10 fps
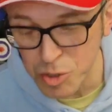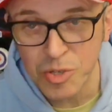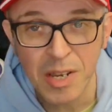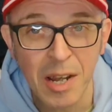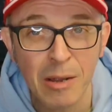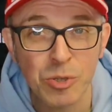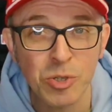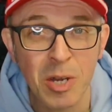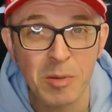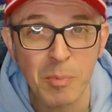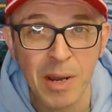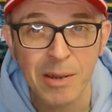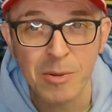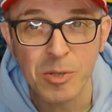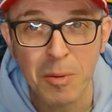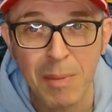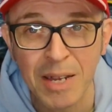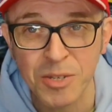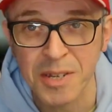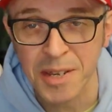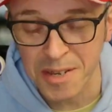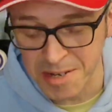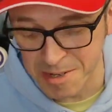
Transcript: just need loads of time to play all this amazing gear